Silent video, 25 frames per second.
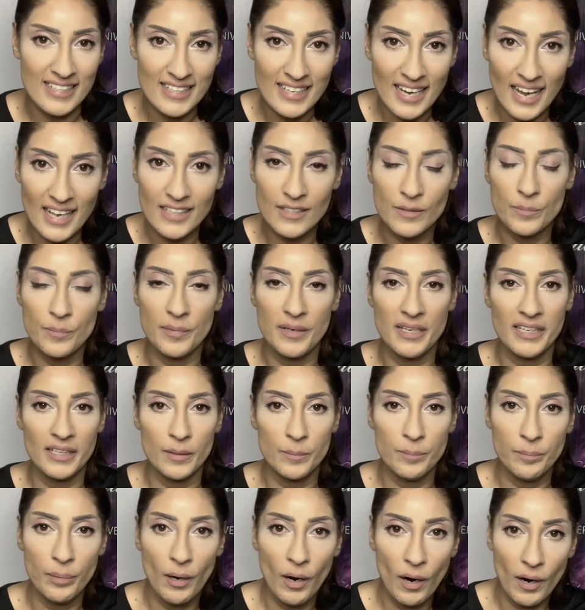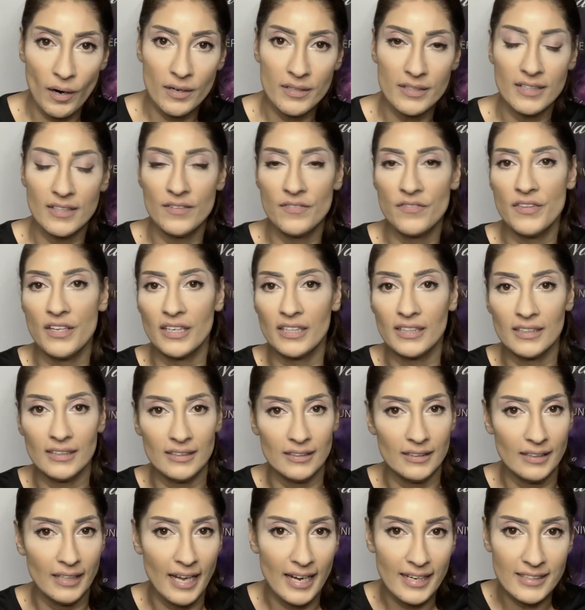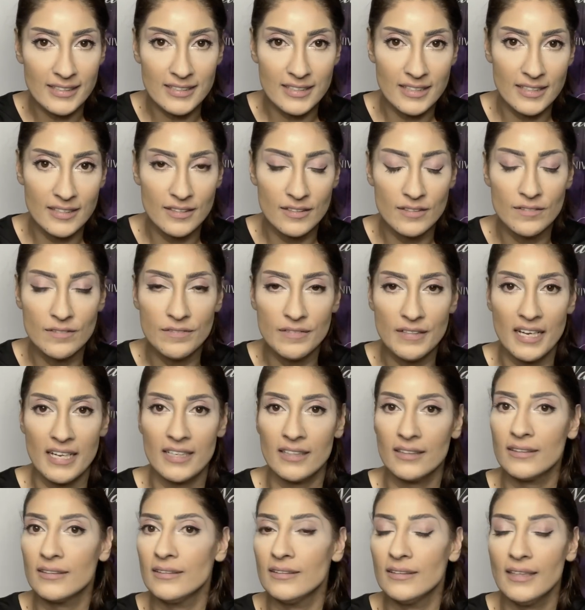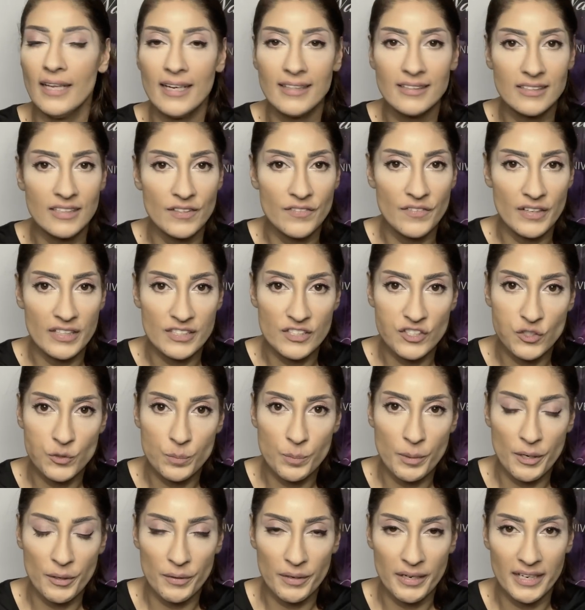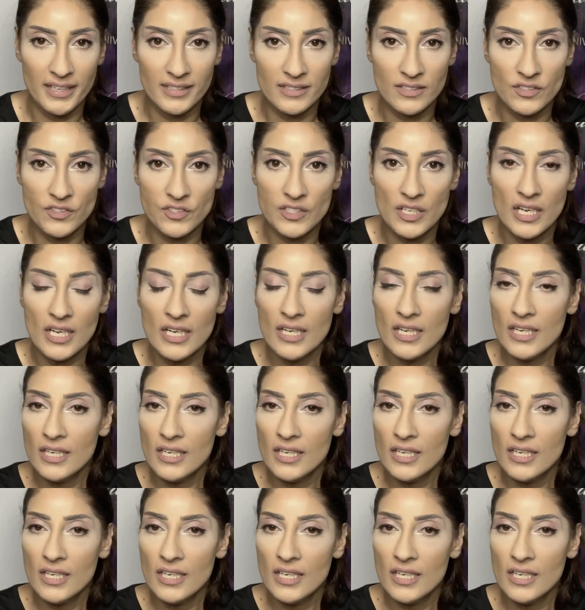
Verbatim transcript: yet being a part of the collective and a collective experience,